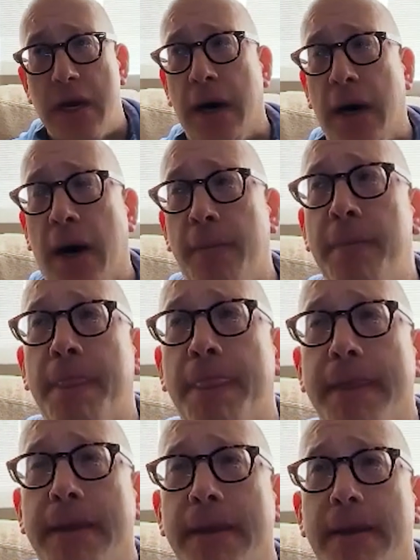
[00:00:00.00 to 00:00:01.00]

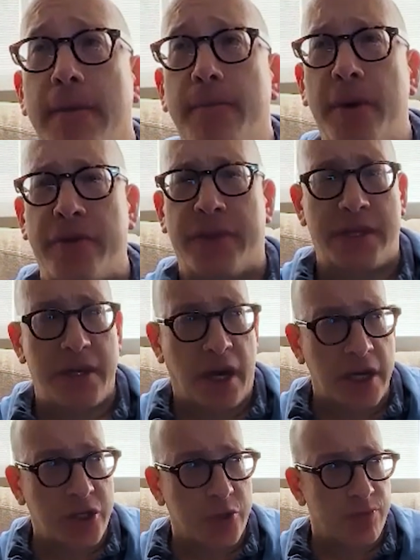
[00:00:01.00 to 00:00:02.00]
But the
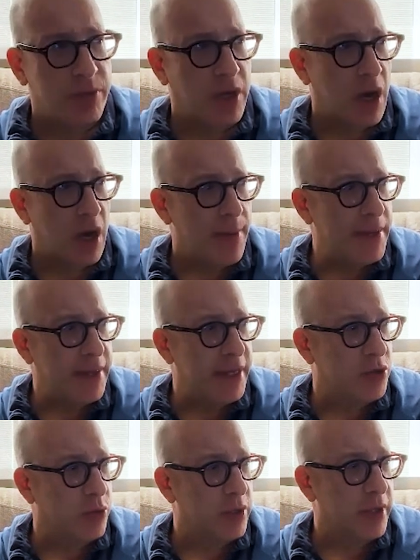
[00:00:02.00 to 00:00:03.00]
Dutch come at
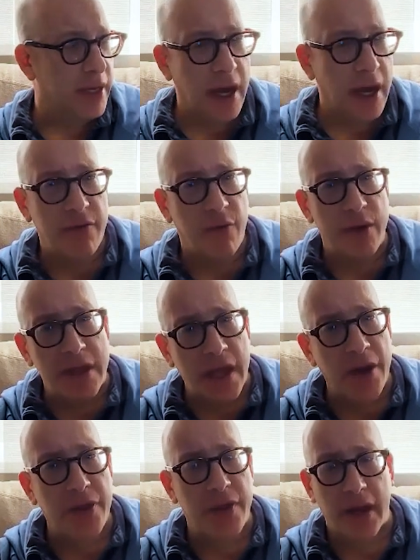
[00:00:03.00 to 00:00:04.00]
this really kind of with
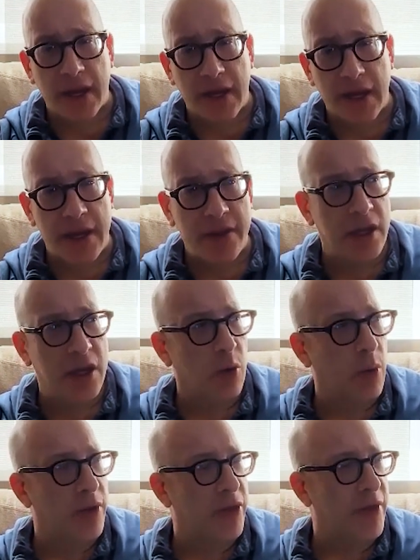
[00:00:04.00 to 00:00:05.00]
nothing in the year
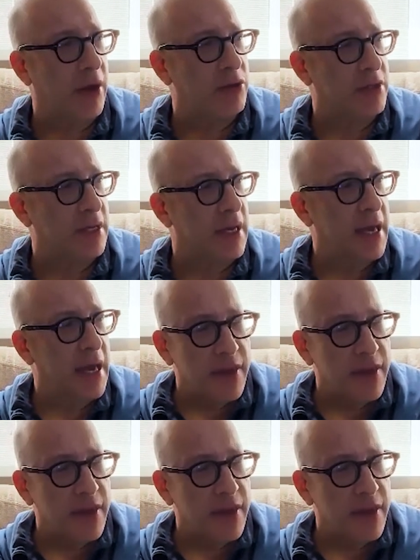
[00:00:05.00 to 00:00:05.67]
1000.